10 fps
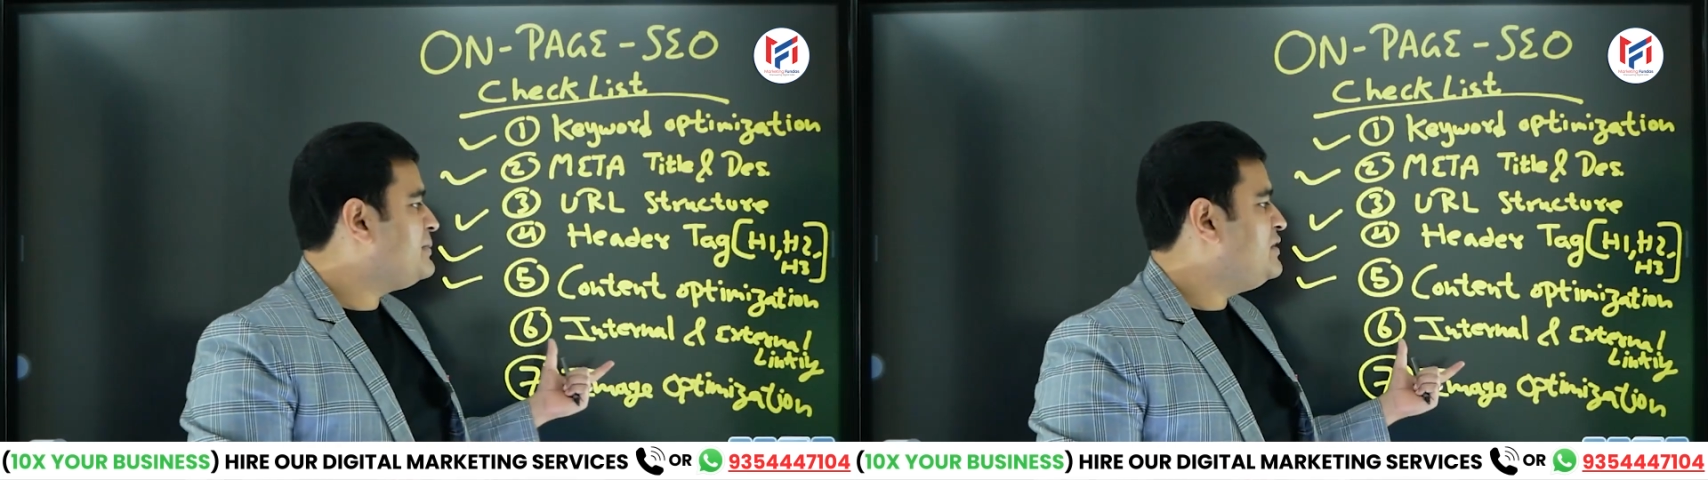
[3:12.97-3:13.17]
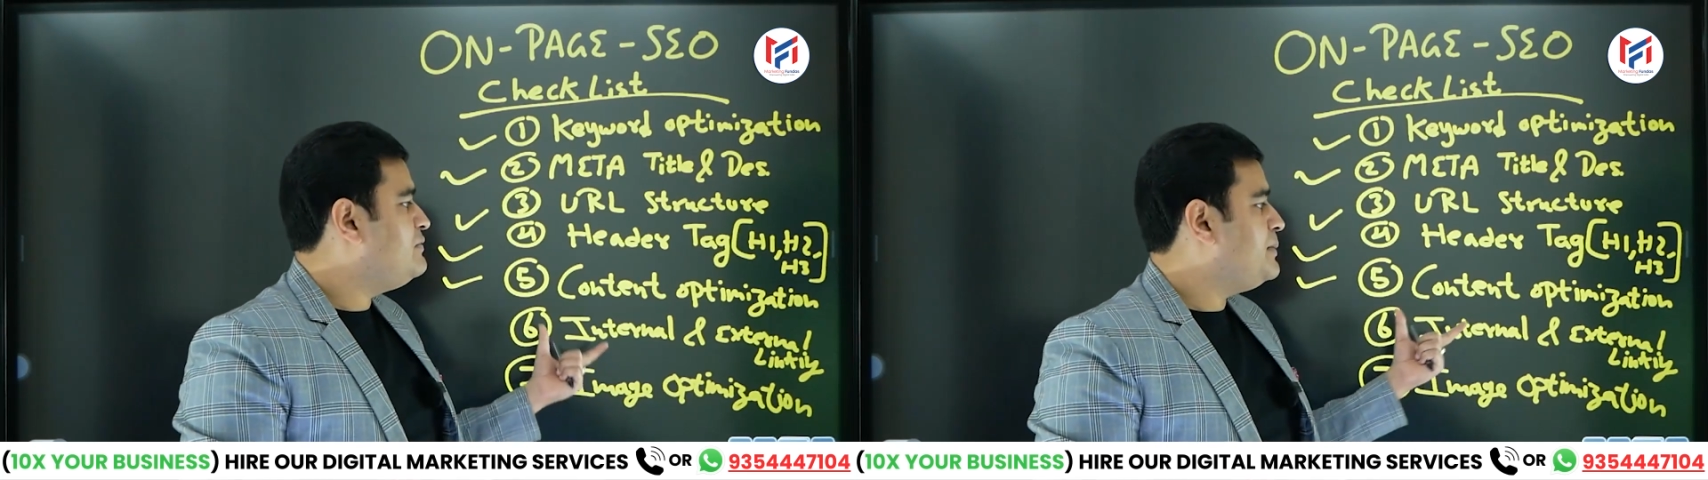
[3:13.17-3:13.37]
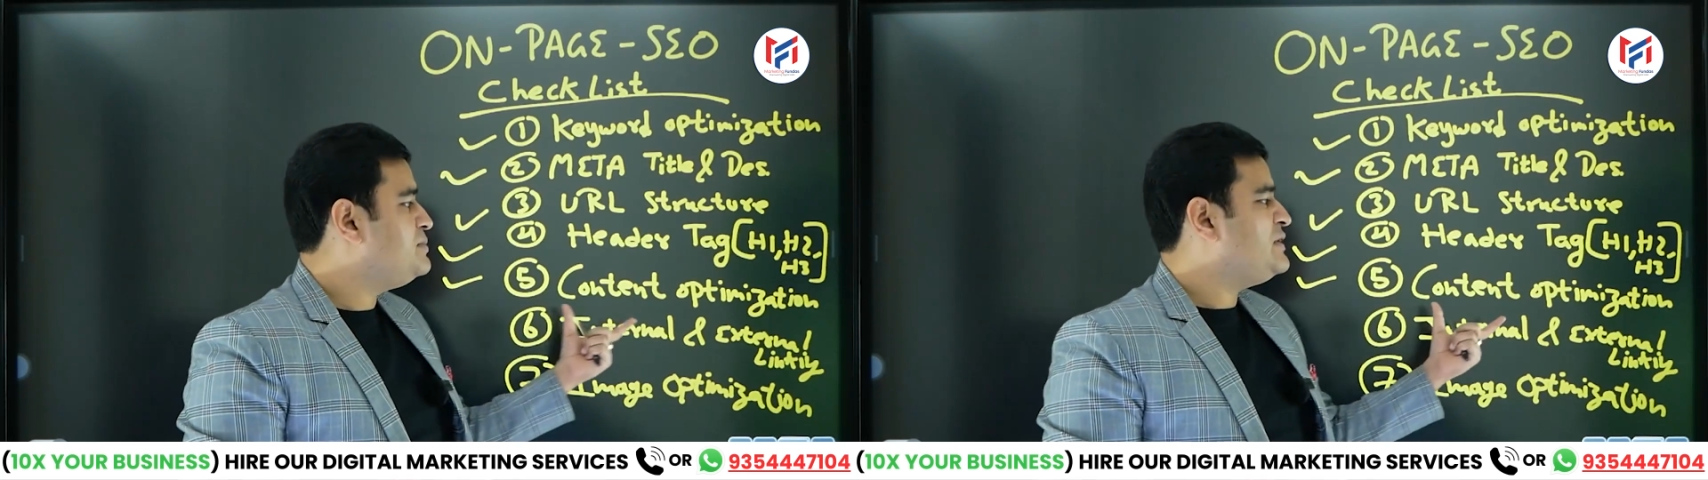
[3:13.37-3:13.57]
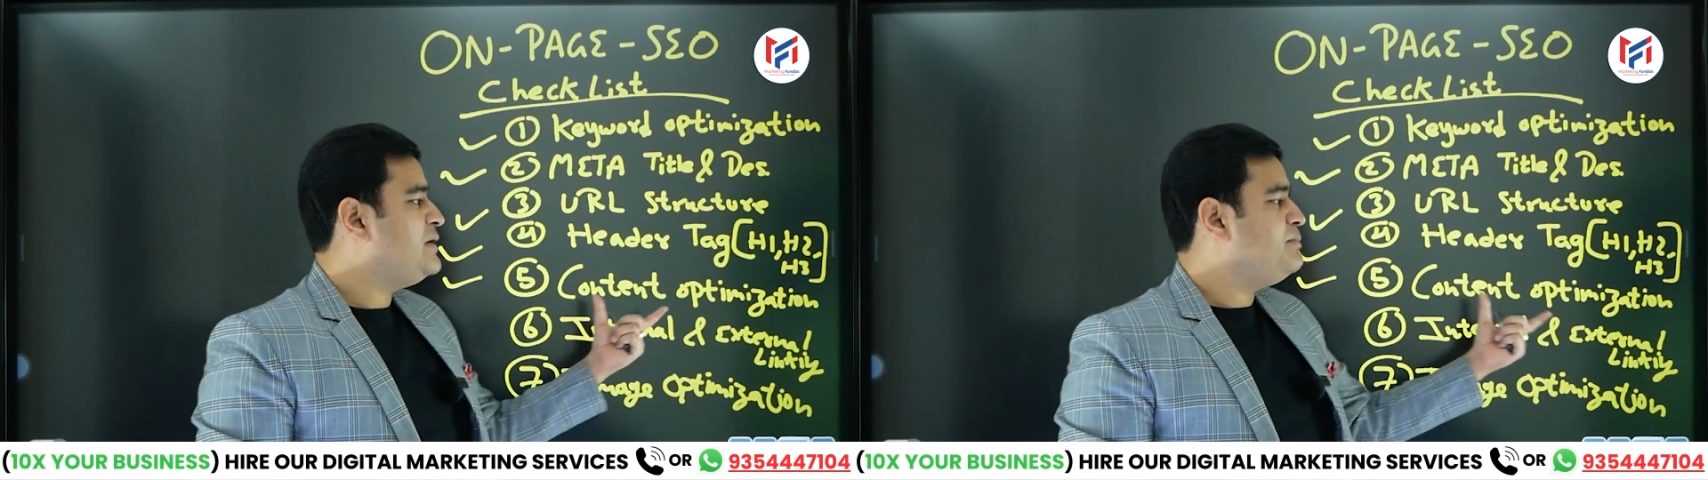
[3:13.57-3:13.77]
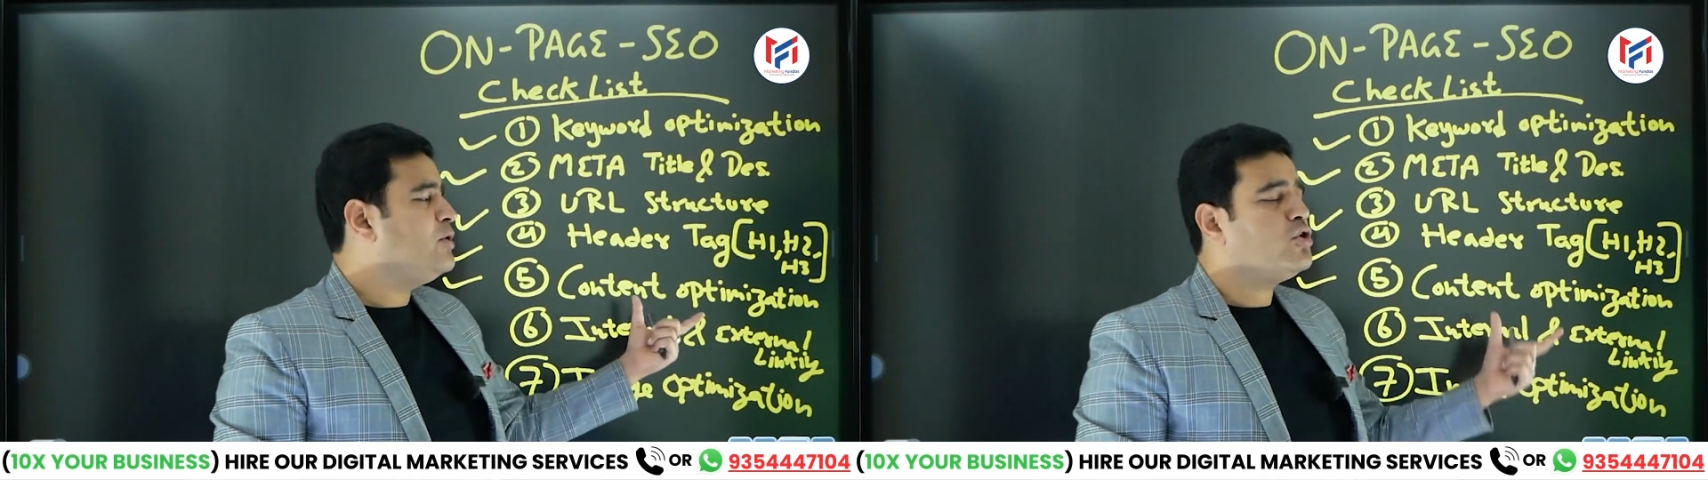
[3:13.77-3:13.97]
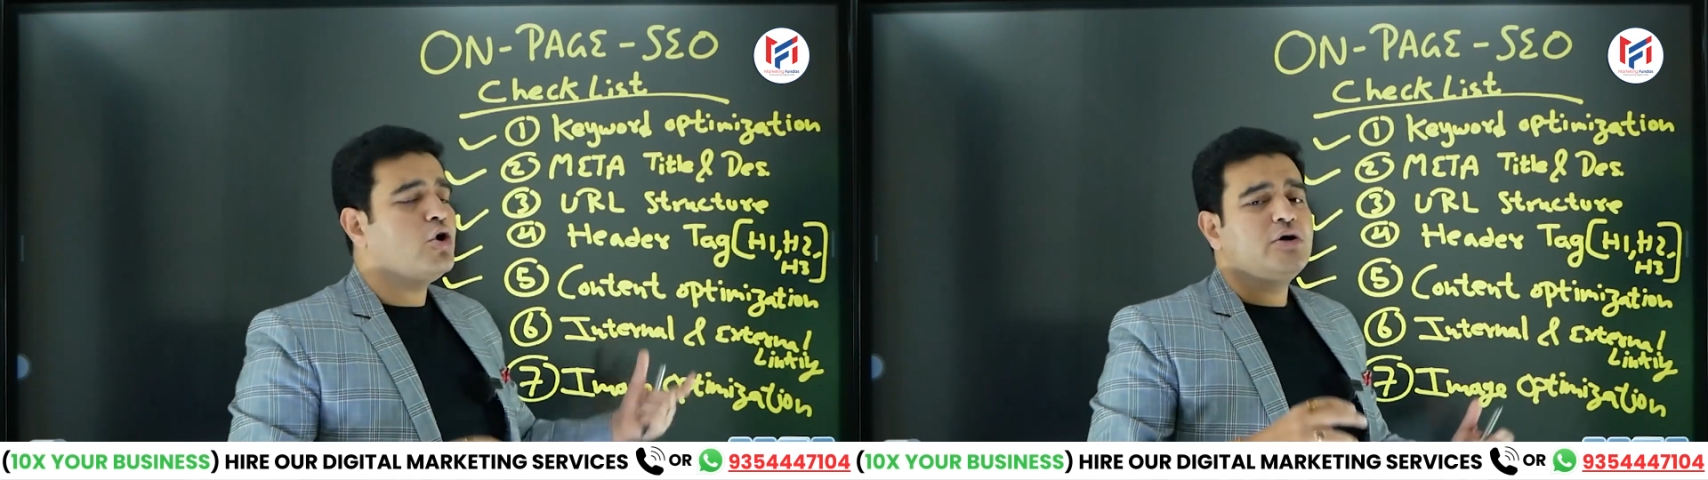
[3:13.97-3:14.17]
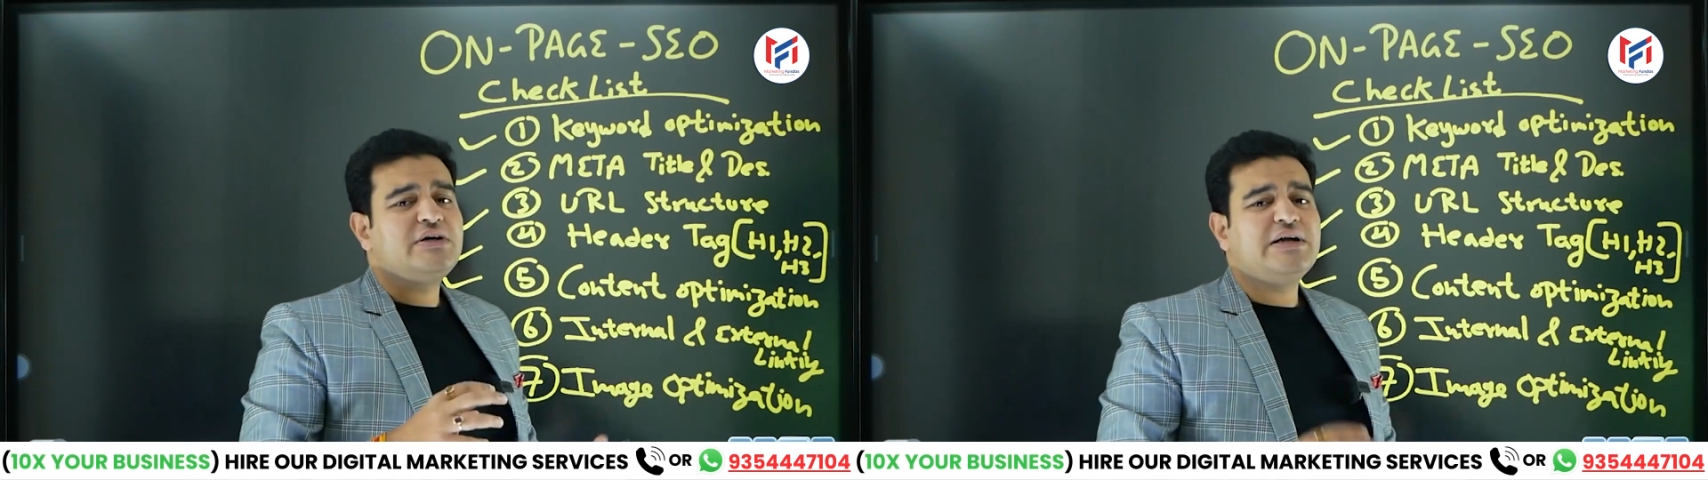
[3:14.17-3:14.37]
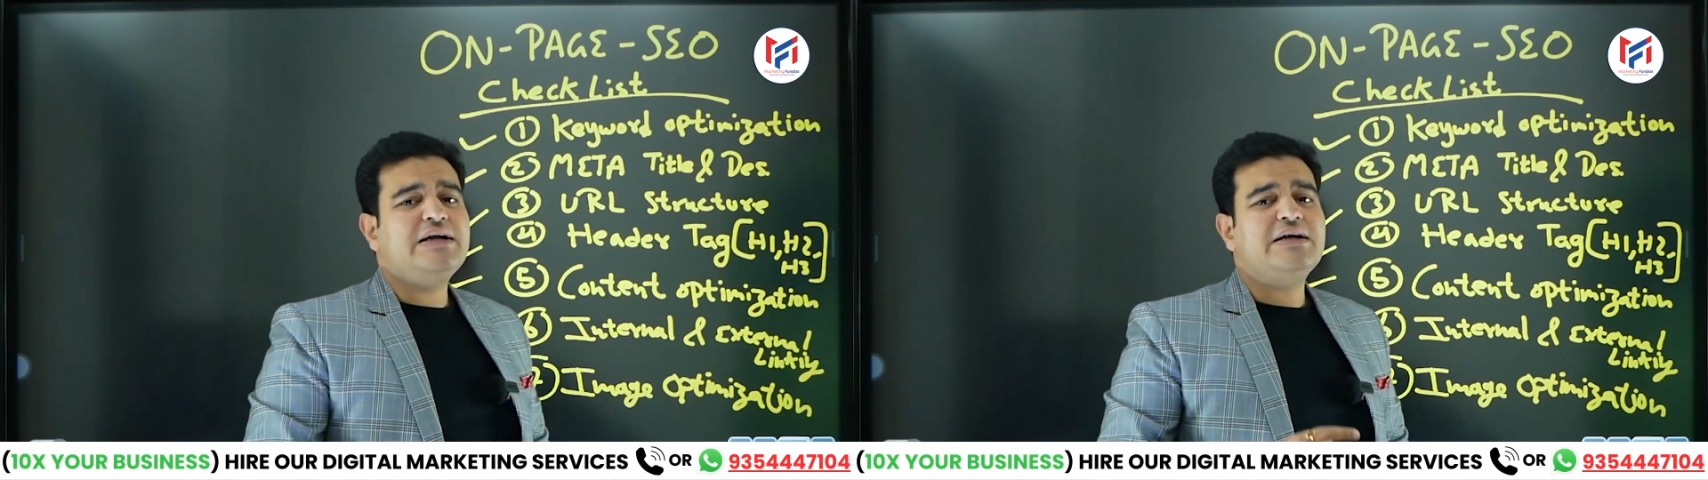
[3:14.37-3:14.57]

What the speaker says: if the content on your website